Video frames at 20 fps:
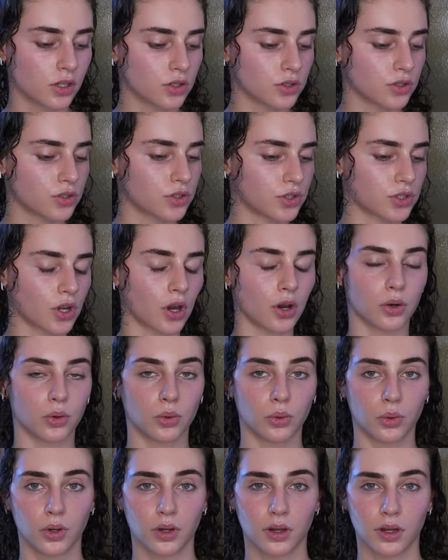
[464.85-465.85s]

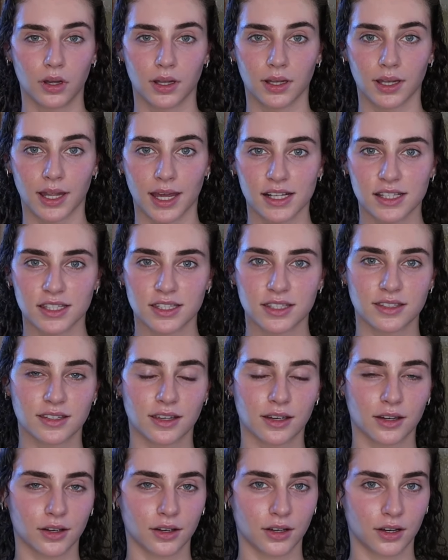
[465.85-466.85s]
So
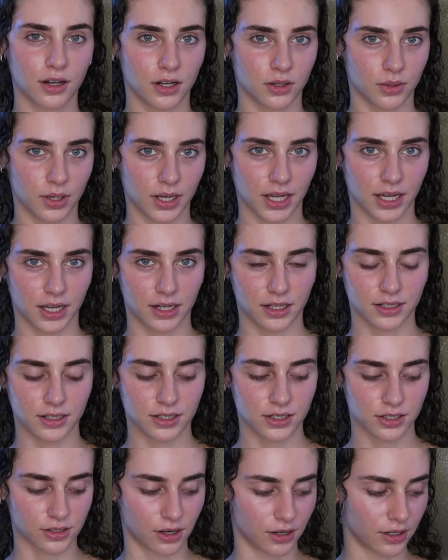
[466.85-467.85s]
let's go ahead and
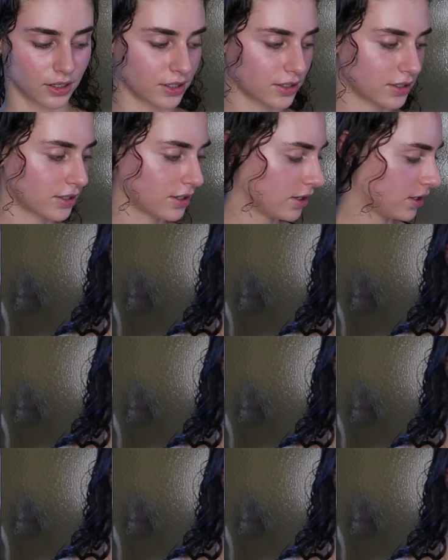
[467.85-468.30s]
start.